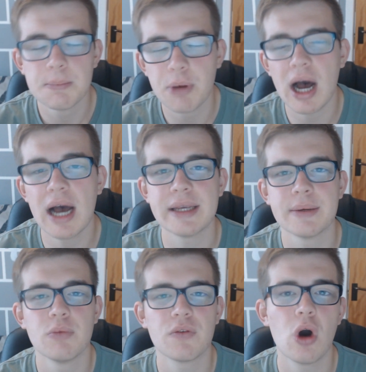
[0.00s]
But aye,
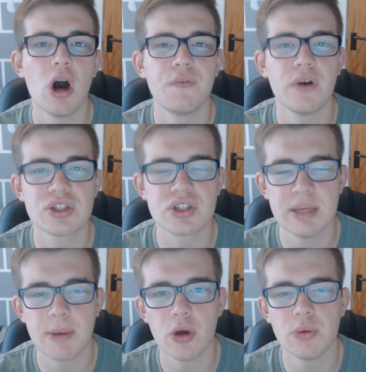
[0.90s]
we've got our first
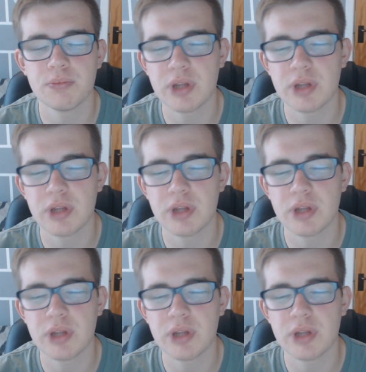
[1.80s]
team out.